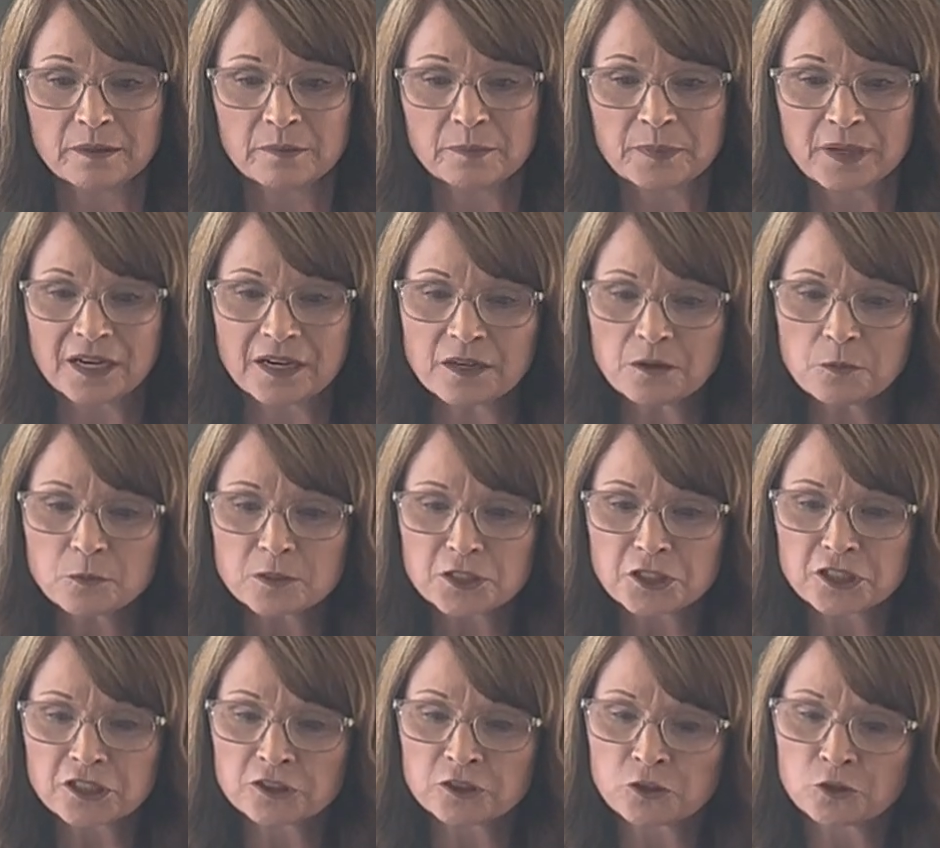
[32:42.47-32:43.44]
Peter was
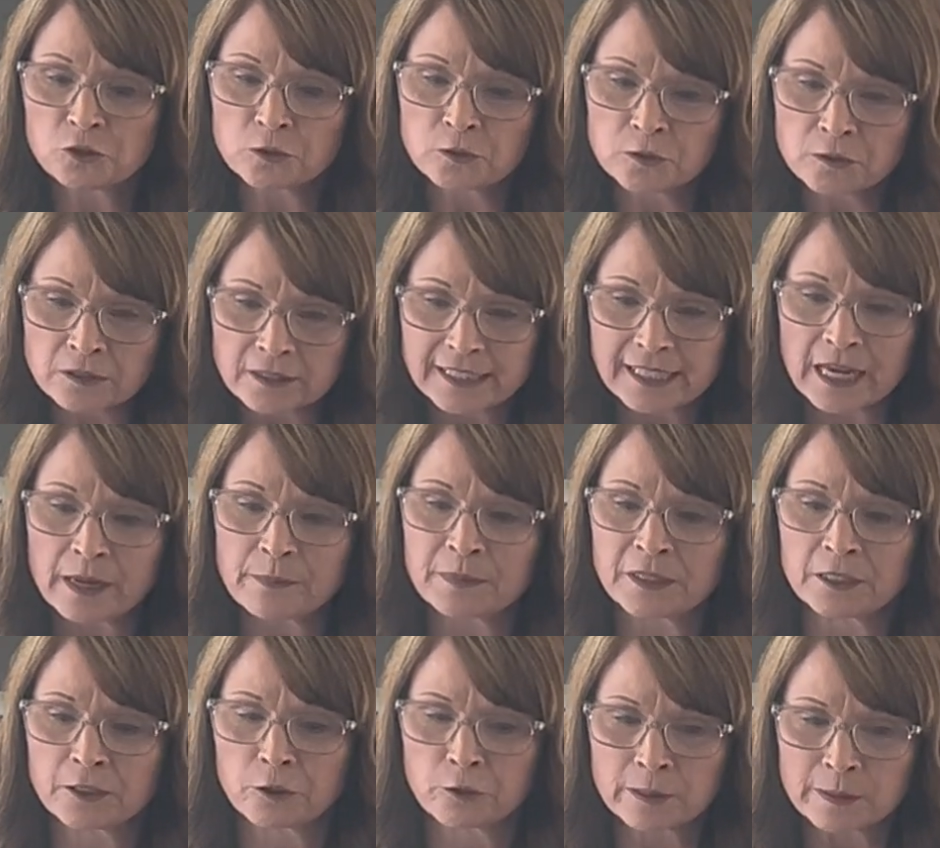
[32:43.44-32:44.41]
just truly coming
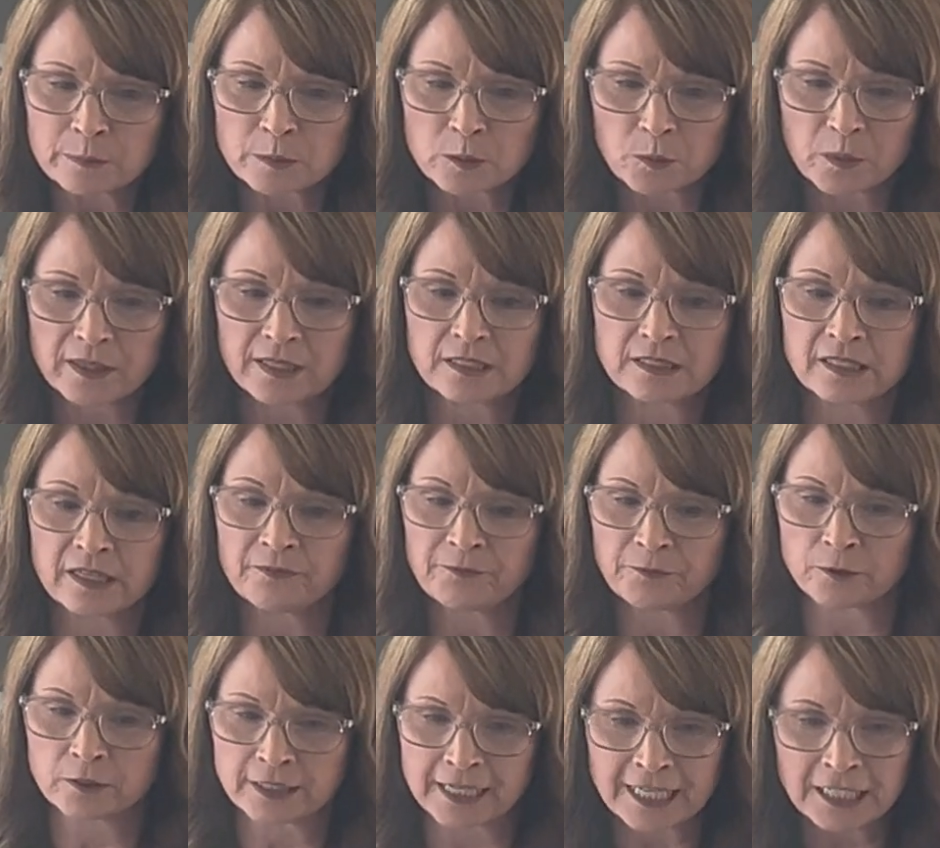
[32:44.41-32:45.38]
to grips with his
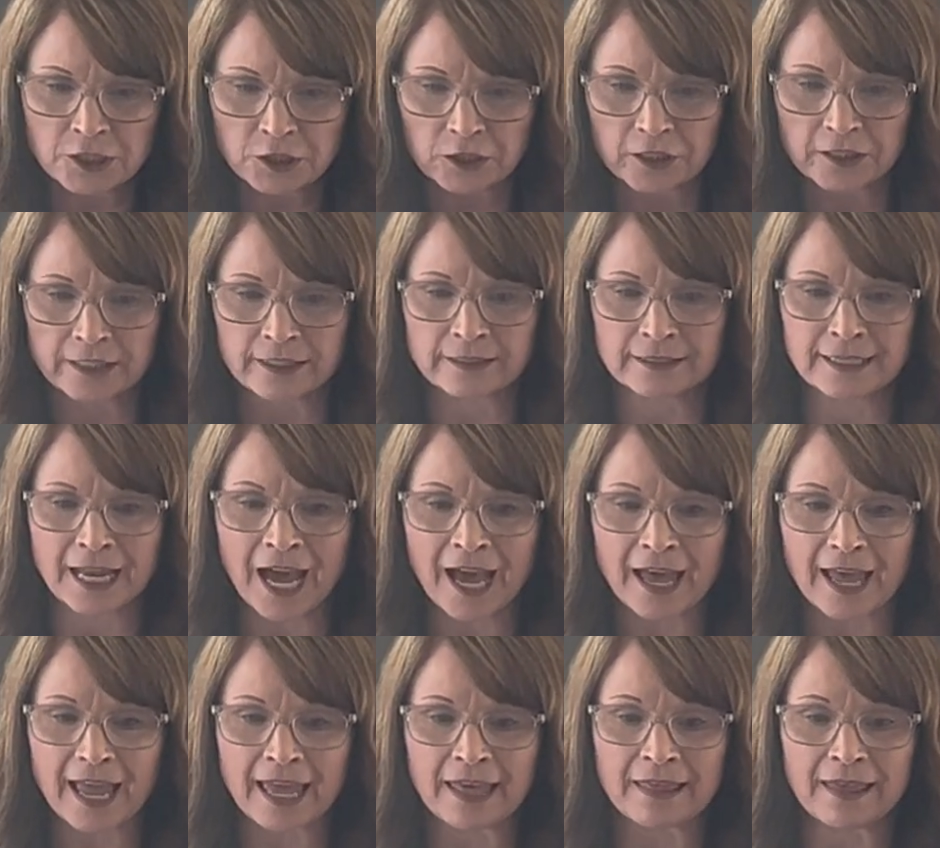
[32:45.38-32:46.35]
sinful nature
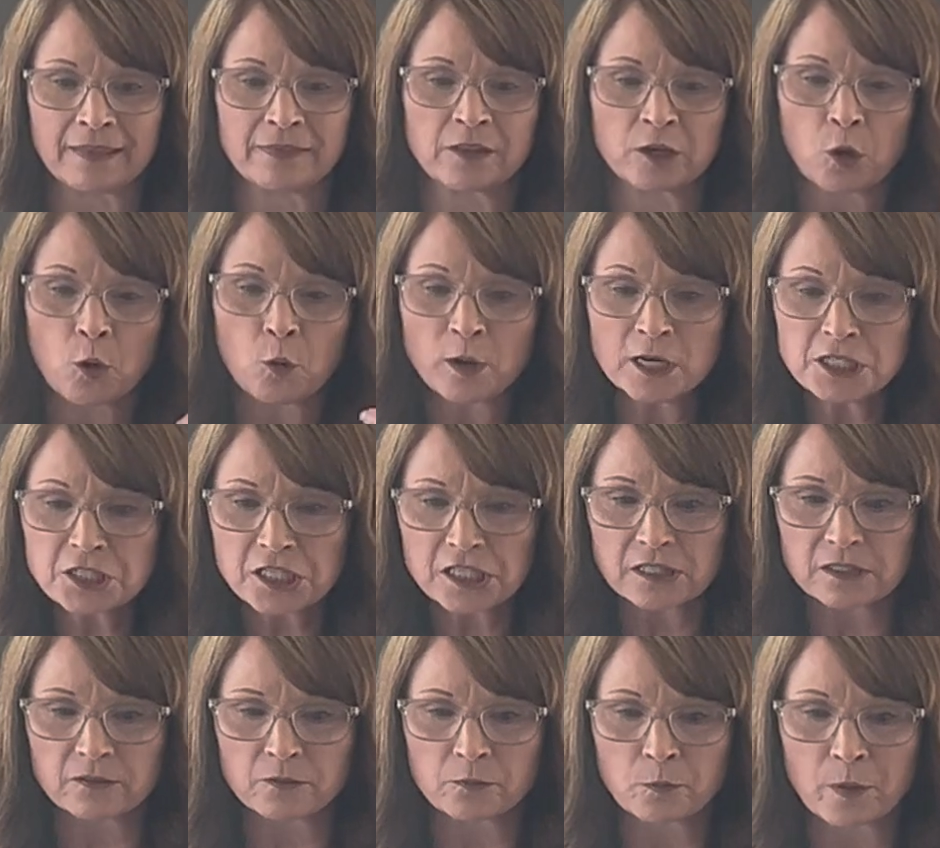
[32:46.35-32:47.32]
and the
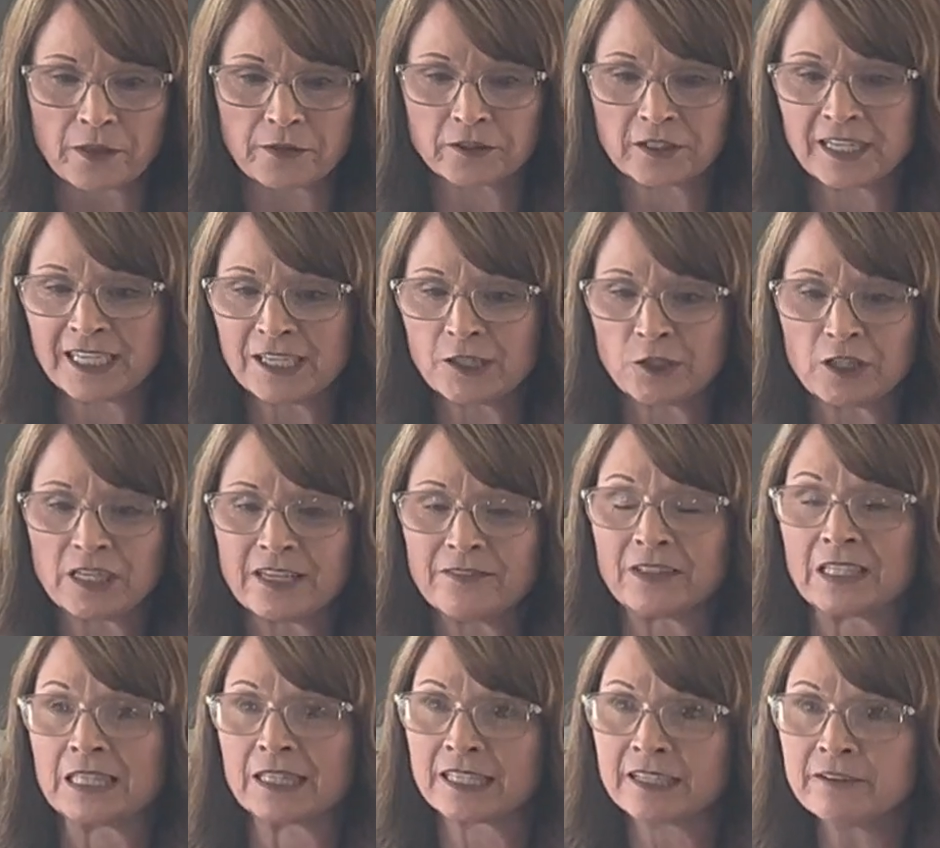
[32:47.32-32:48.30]
question of whether he could
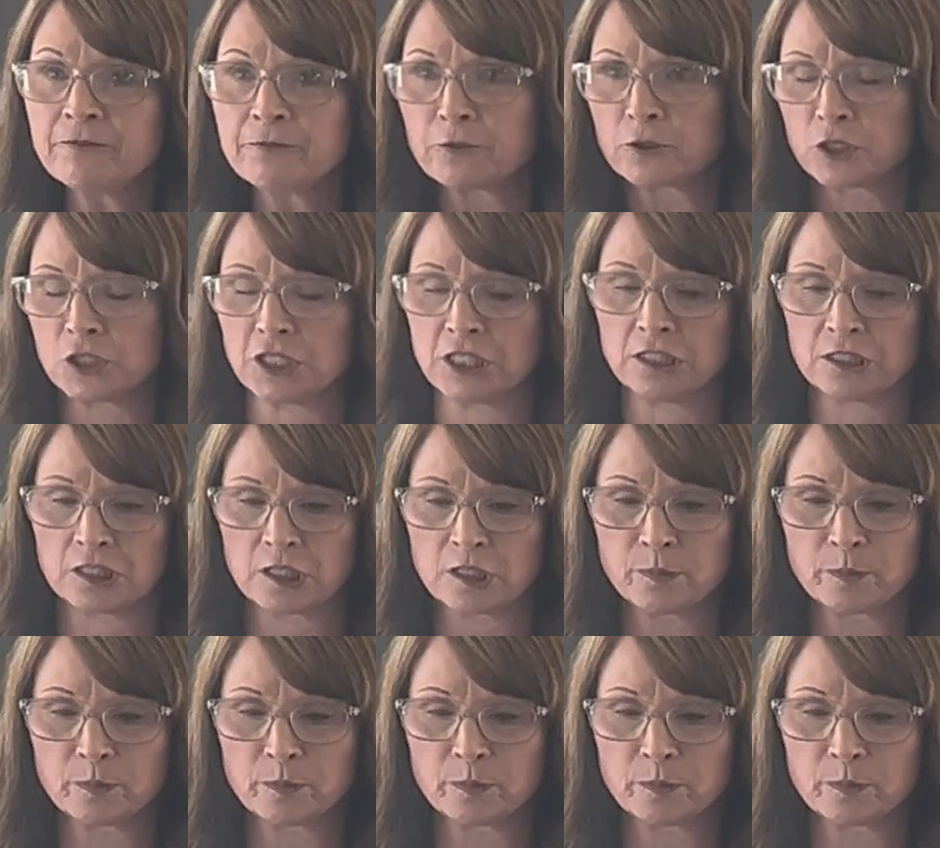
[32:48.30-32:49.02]
even live for Jesus.